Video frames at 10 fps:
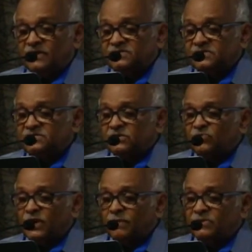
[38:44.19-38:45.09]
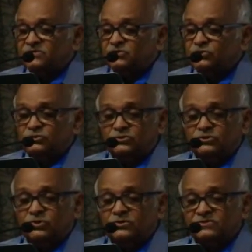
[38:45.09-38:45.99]
As a result, what happens is
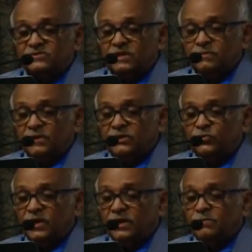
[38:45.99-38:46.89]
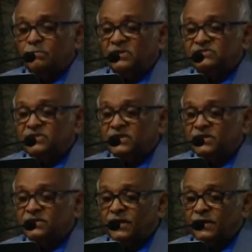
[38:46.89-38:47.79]
you go to sleep and you wake up much
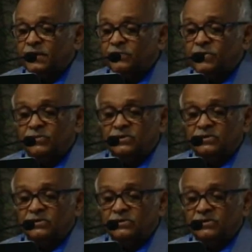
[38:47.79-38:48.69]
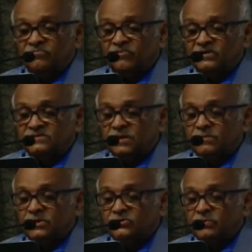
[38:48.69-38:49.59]
later than other people. For
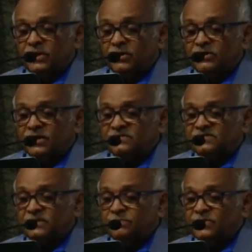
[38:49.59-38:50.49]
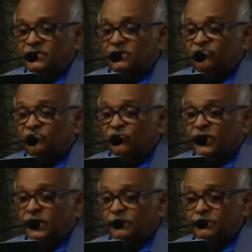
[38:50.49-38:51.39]
example, you may not get sleepy until
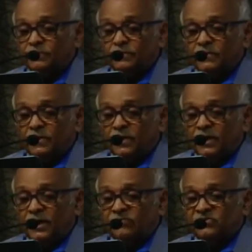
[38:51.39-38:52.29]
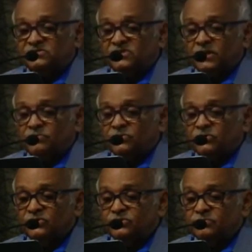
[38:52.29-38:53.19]
4 a.m., at which time
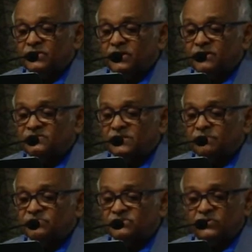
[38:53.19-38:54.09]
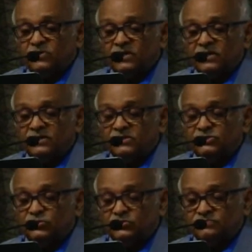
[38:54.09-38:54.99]
you go to bed and sleep soundly until
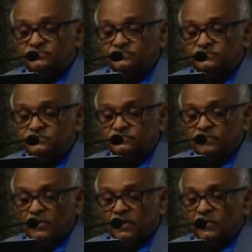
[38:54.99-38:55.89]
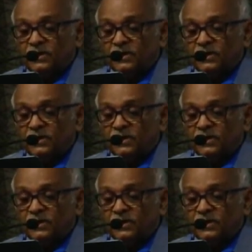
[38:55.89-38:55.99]
noon.